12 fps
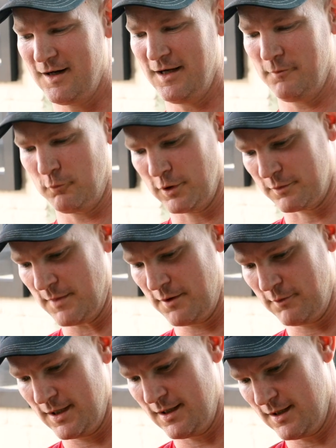and worked my
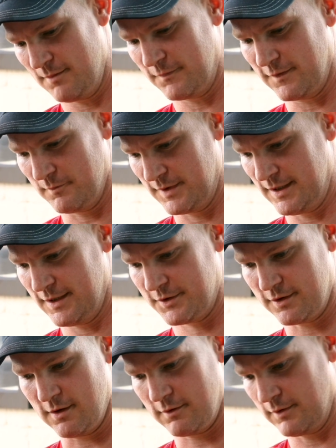way up from
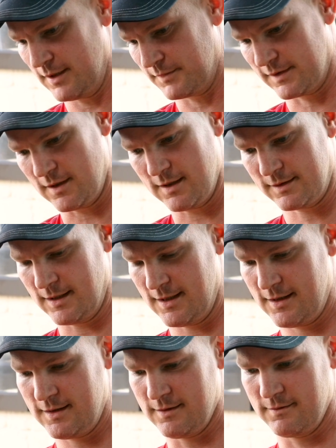dish all the way up to
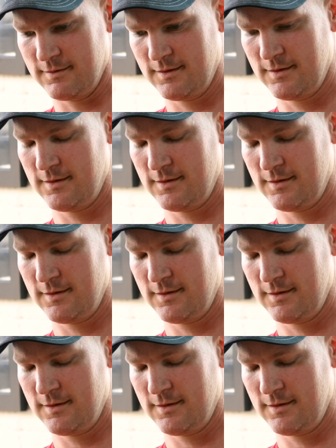saute, and